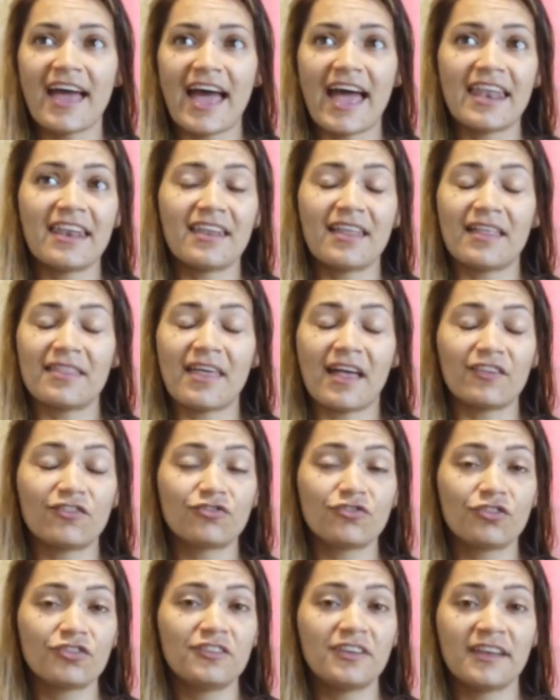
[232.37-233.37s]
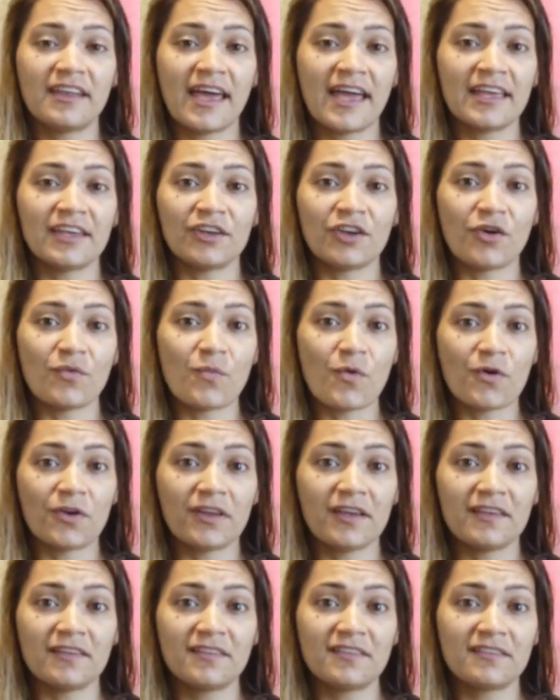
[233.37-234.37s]
And that's true today. You know,
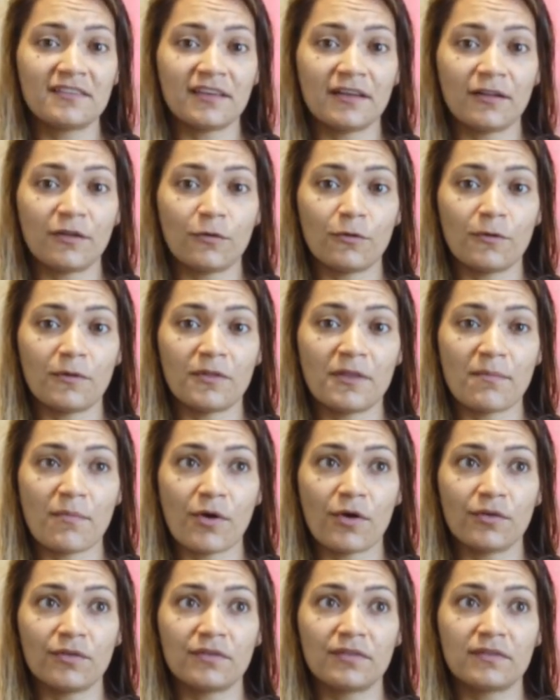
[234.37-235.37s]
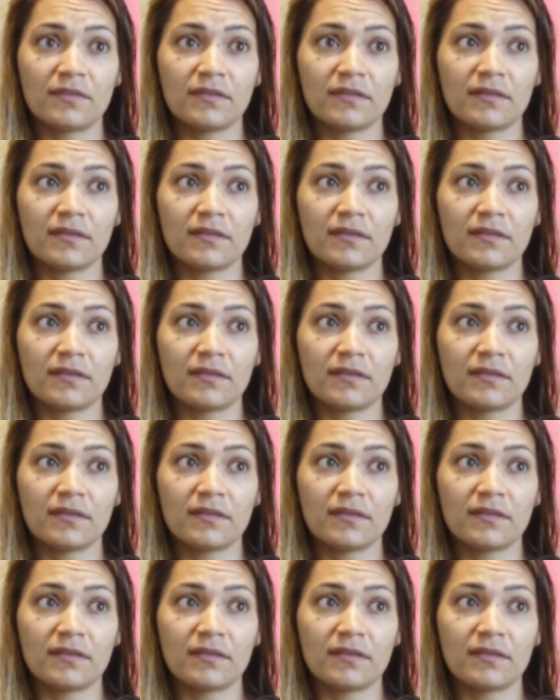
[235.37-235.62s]
water is still the most